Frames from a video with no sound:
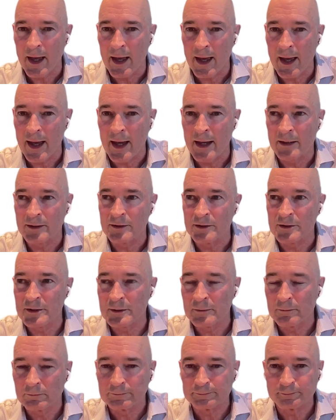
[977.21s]

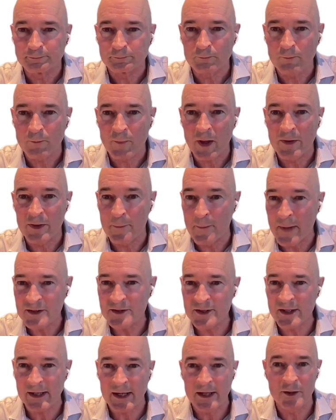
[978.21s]
And the
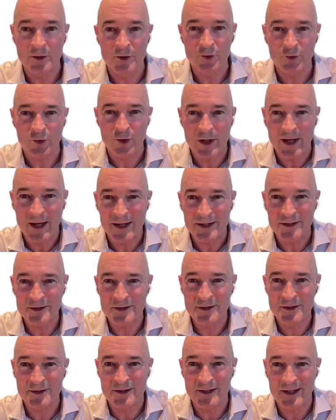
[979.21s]
medtech industry
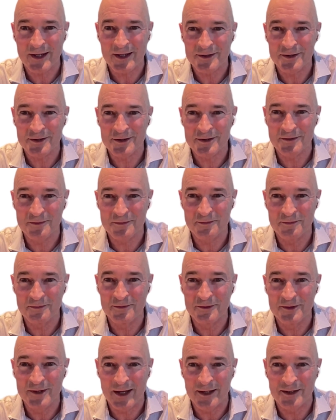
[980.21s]
has
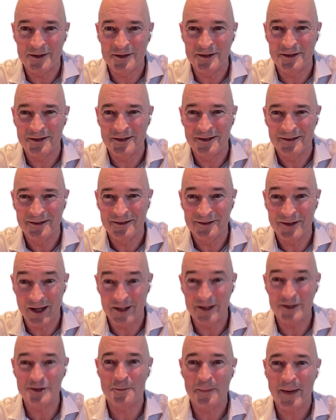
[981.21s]
done
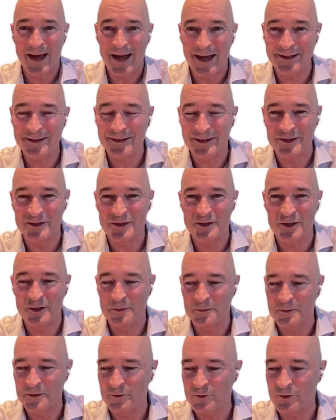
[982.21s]
its part in
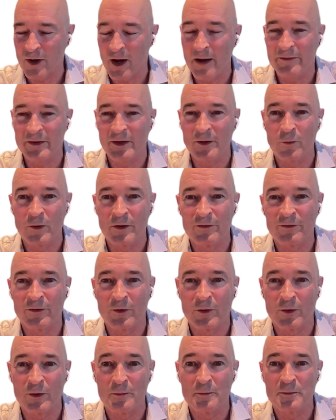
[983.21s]
terms of driving
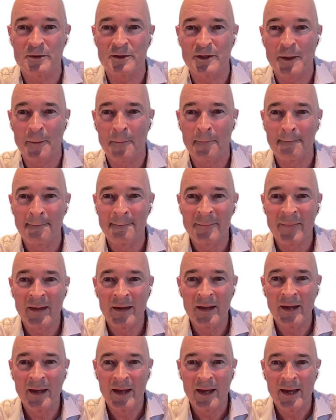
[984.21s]
reforms.
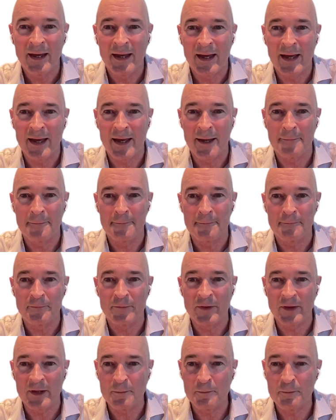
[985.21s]

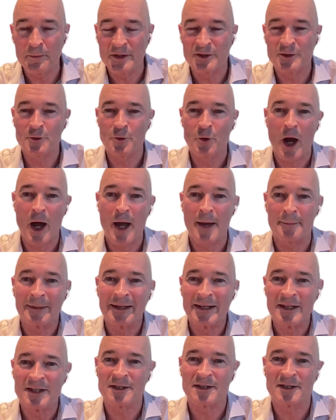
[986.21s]
The
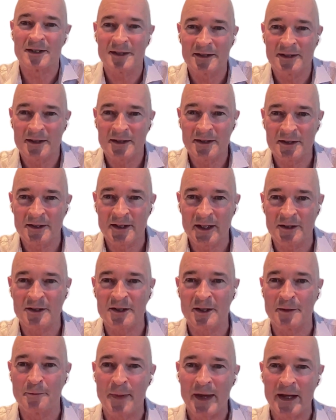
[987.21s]
prescribed list
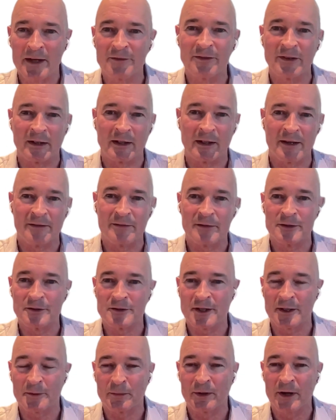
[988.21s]
sets the benefit
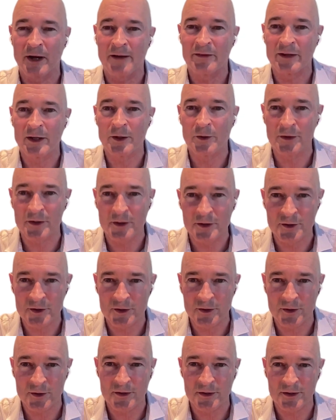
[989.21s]
levels that private health
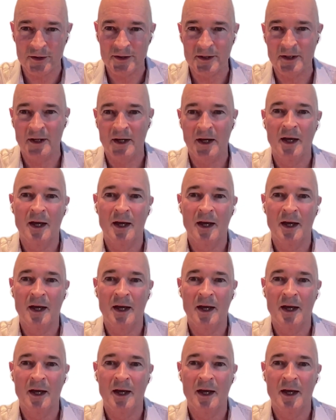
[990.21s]
insurers